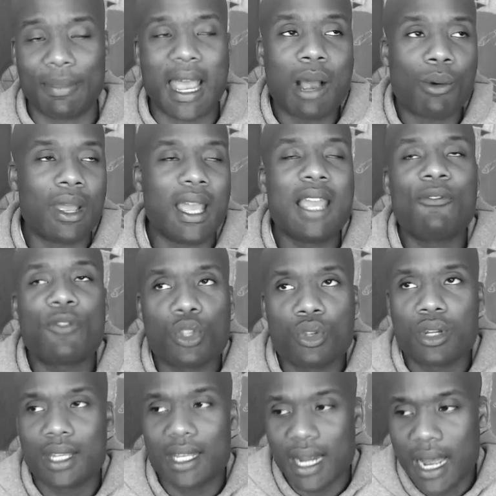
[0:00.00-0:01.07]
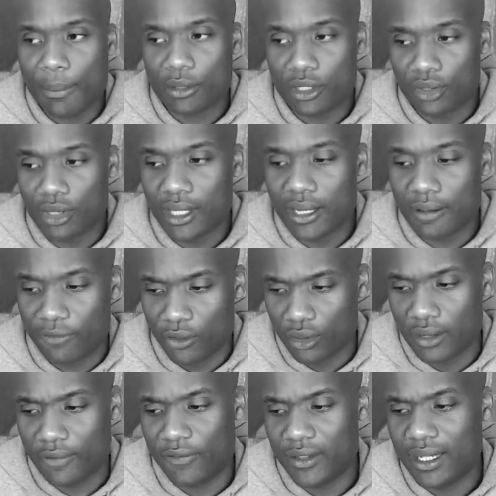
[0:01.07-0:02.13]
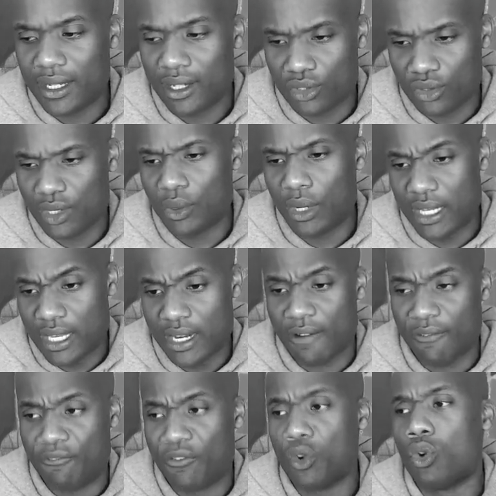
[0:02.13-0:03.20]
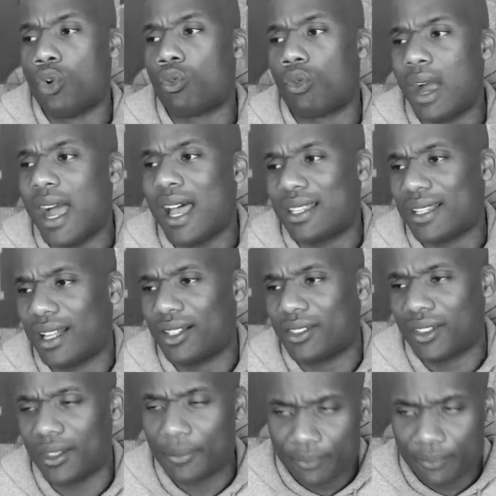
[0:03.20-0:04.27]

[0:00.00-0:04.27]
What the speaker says: I would hate for you to get an opportunity and feel defeated because you didn't get a full ride scholarship.